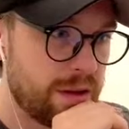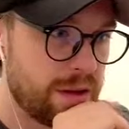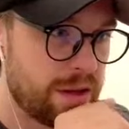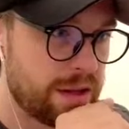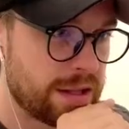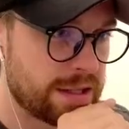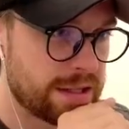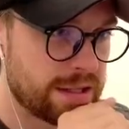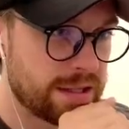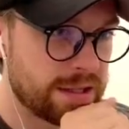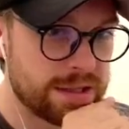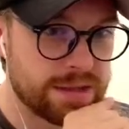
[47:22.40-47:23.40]
That
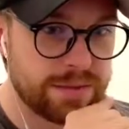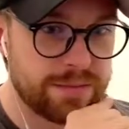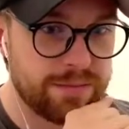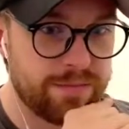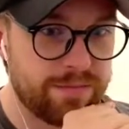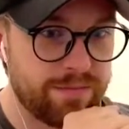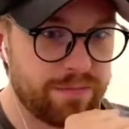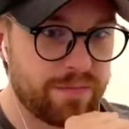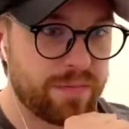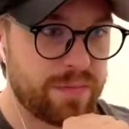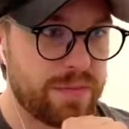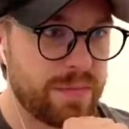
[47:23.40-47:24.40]
sucks.
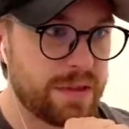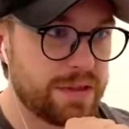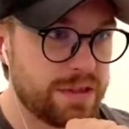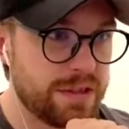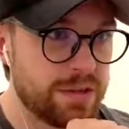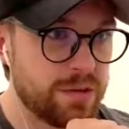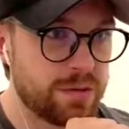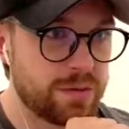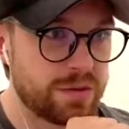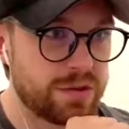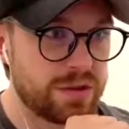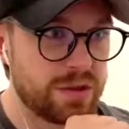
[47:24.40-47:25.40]
The Serdyuks
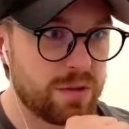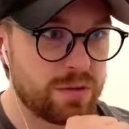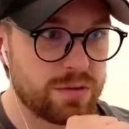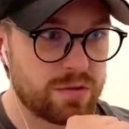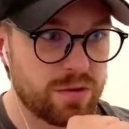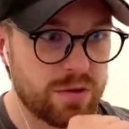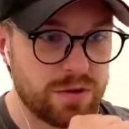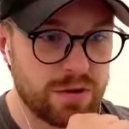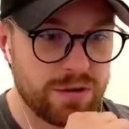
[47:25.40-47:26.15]
were so strong.